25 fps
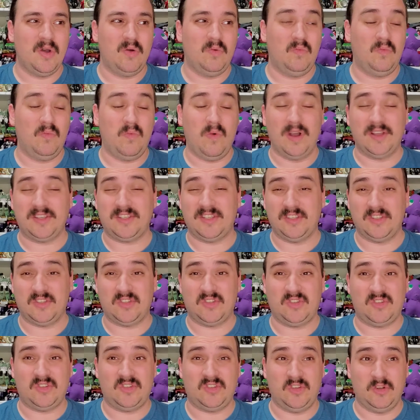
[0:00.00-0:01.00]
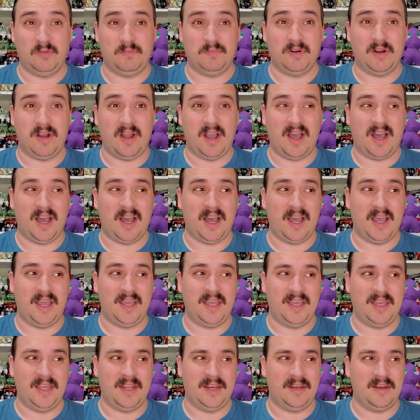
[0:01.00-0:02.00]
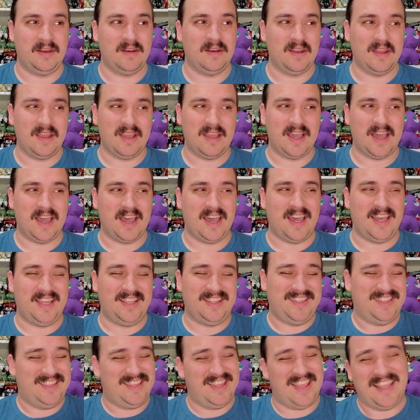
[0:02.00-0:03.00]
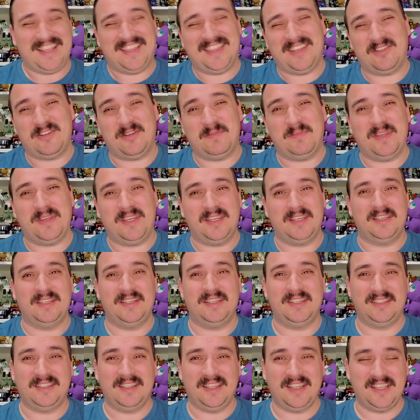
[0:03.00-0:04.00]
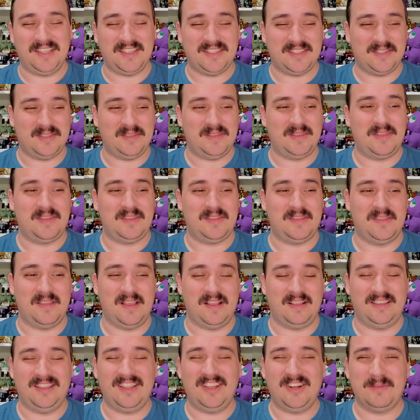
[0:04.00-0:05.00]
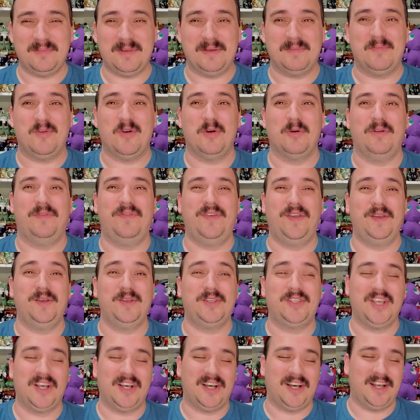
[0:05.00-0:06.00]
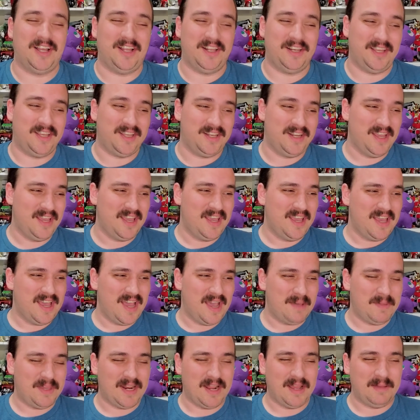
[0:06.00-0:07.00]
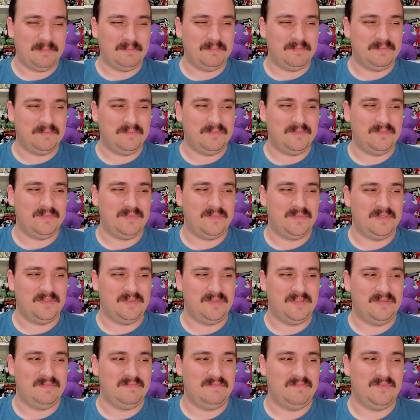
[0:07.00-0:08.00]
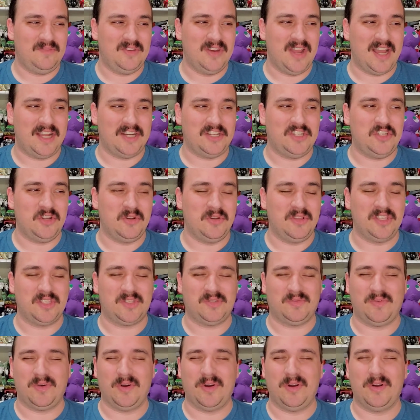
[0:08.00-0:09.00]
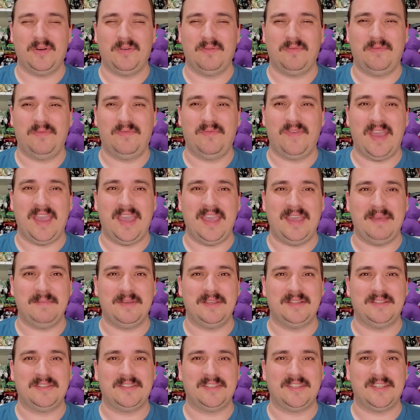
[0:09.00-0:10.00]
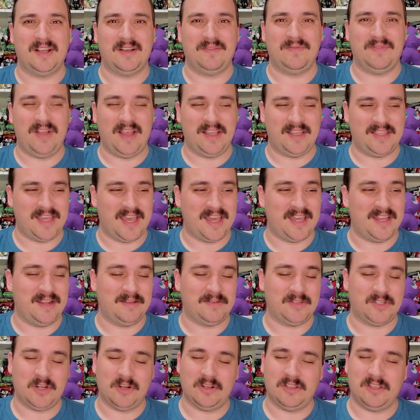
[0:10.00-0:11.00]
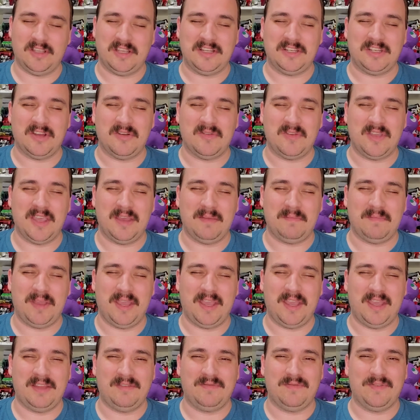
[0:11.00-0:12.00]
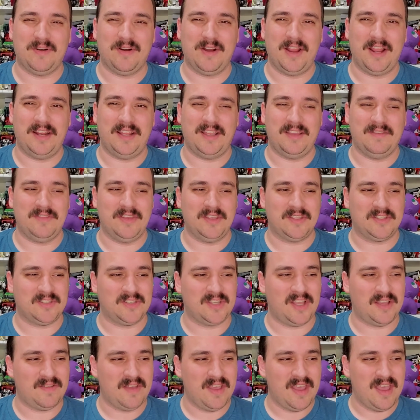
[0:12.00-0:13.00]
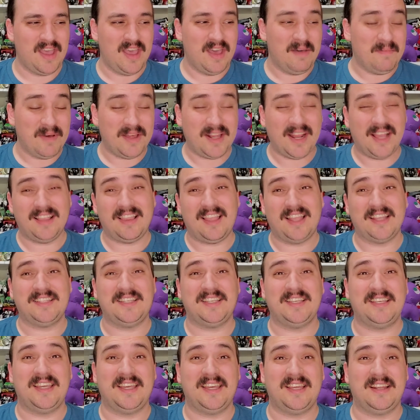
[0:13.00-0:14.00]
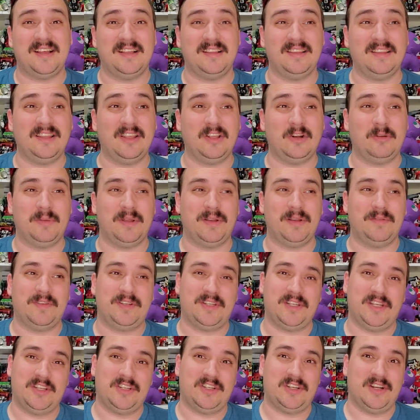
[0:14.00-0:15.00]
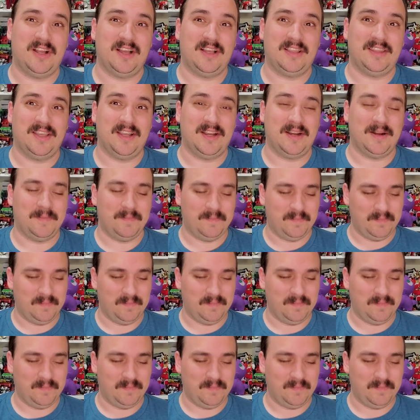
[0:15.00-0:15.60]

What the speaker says: wasn't super high, and I'd like there to be at least a little bit more reviews on it. I mean, I'm not doing this for fame and stuff like that, and I certainly don't get paid for any of this stuff, but I'd like to get a little bit of attention on there.